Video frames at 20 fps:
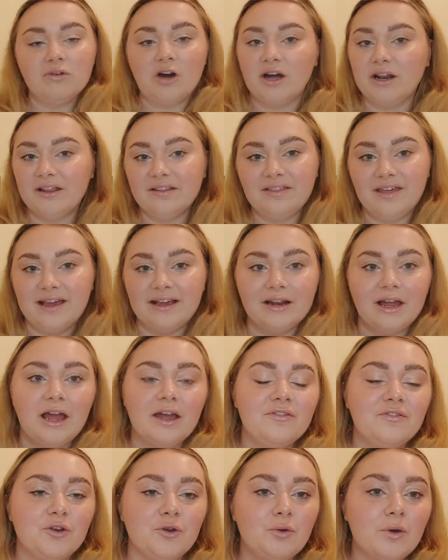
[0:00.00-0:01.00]
kind of thing. Like,
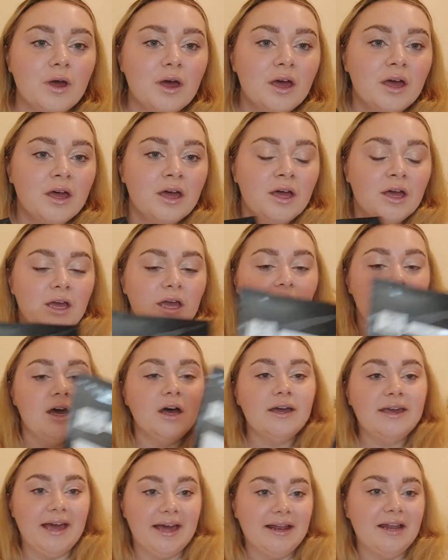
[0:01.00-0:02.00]
if you,
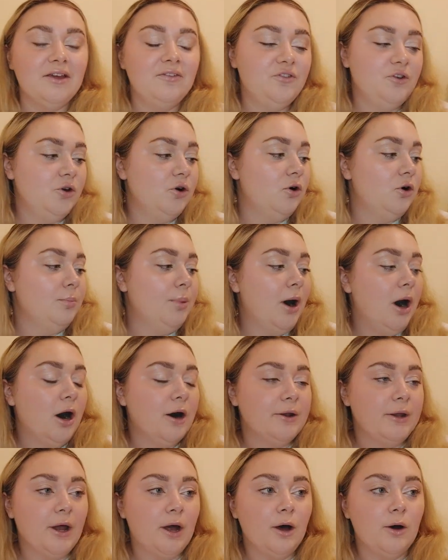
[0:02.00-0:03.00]
again, if your
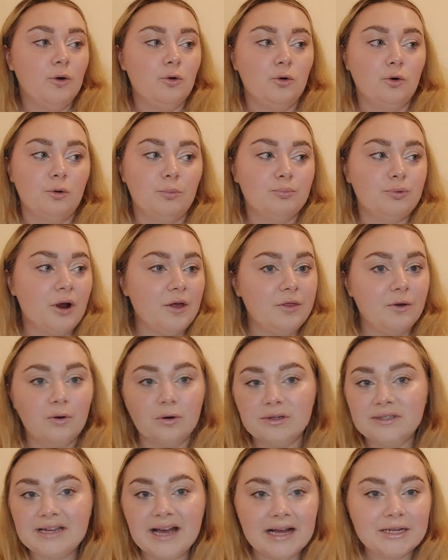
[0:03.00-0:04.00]
partner or brother
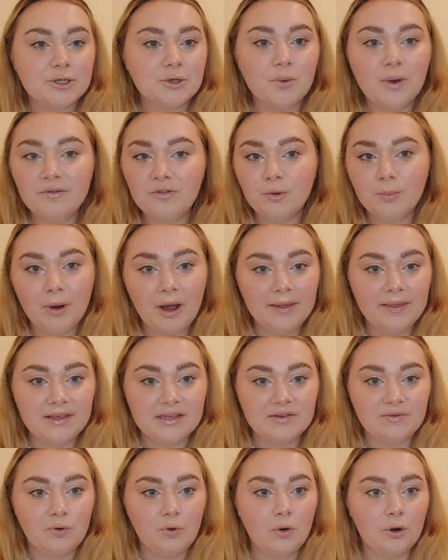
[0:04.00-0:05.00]
or dad, whoever you're buying
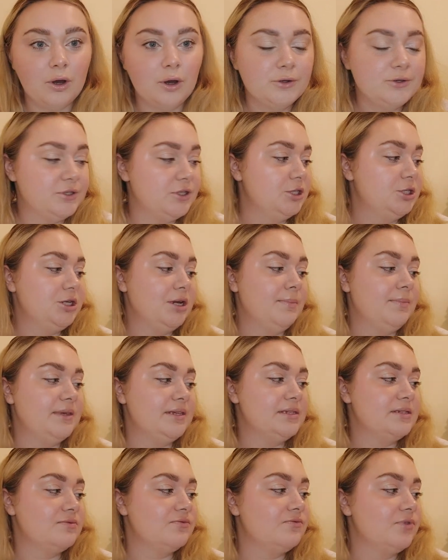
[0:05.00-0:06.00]
this for, goes to the gym,
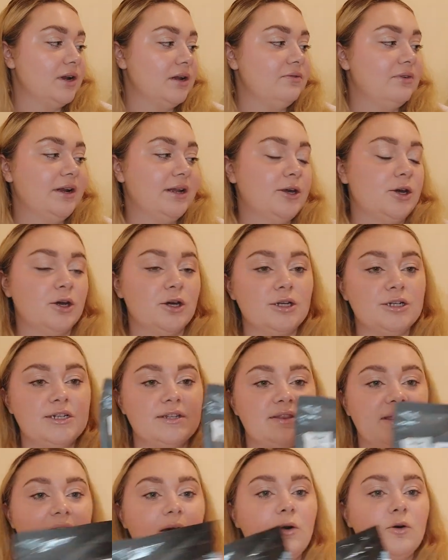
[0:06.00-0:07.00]
this is really, really good.
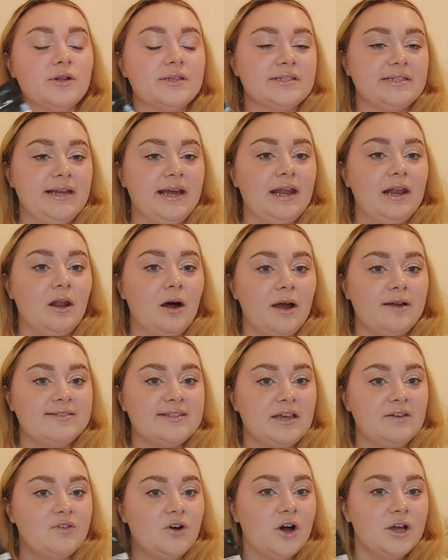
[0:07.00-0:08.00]
They're honestly a
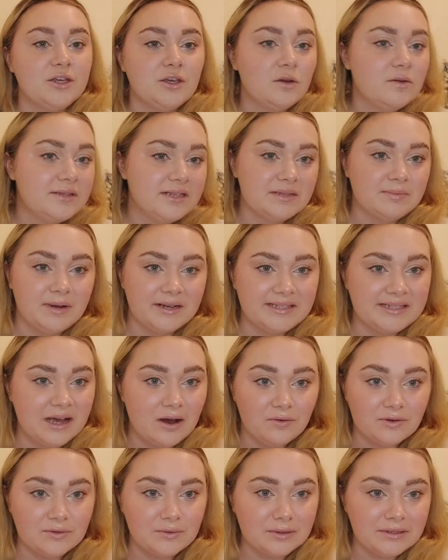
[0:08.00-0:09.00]
lifesaver. I use these
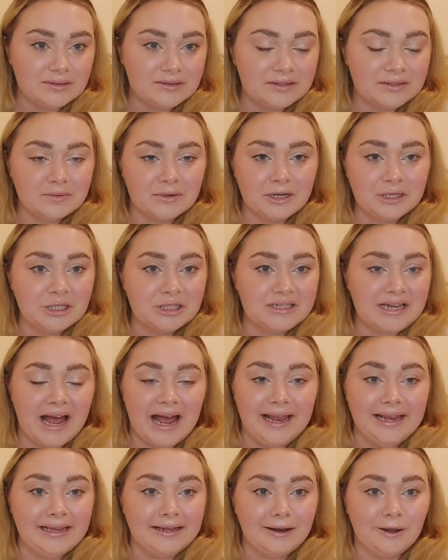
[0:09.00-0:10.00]
myself as well sometimes when I just
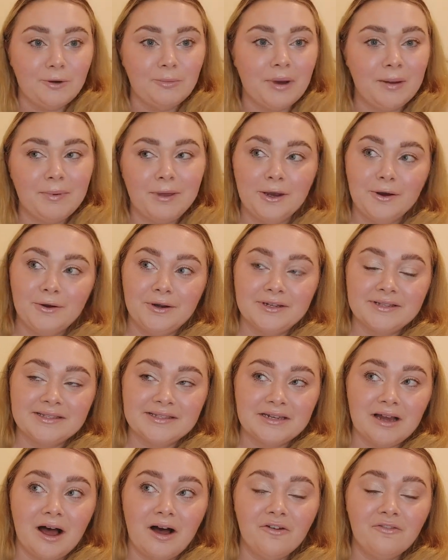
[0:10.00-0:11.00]
ache, like on my period and
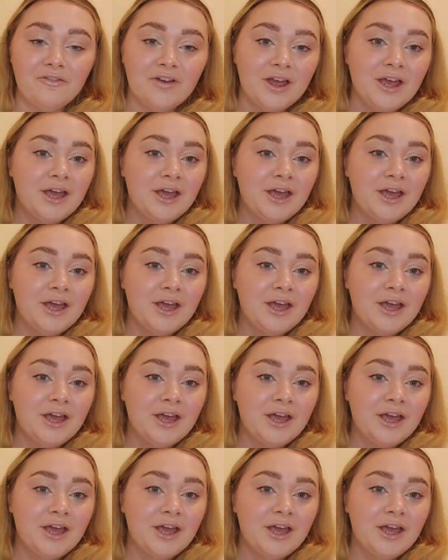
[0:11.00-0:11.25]
stuff.